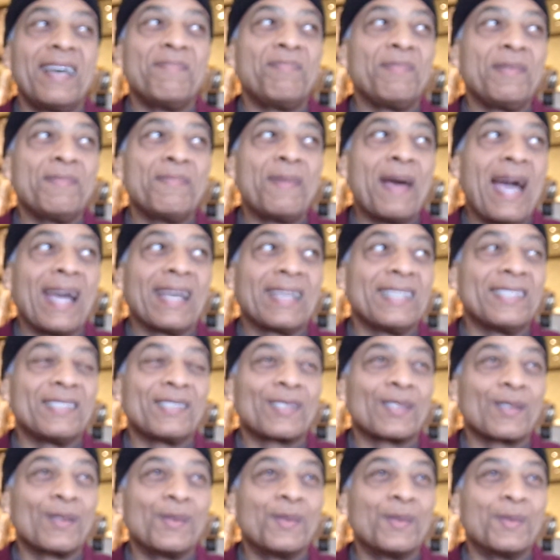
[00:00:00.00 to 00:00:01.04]
me back in
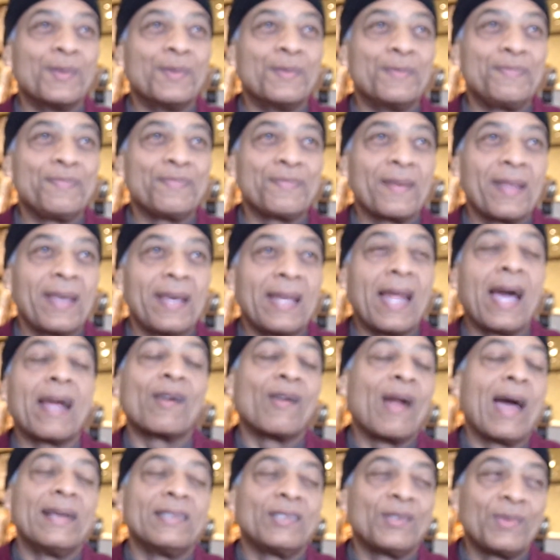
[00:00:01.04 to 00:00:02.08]
school, and I
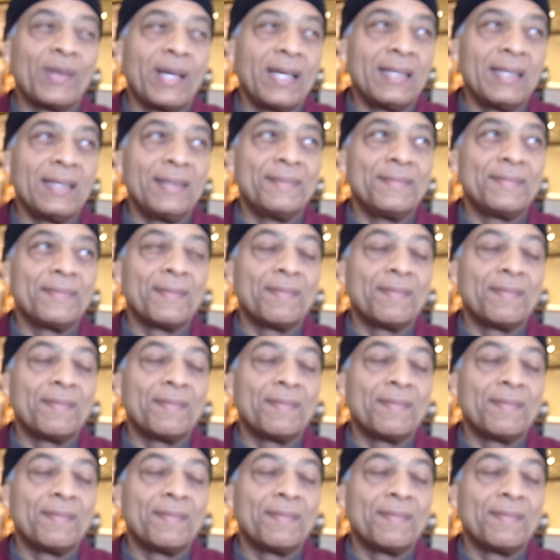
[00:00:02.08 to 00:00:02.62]
graduated.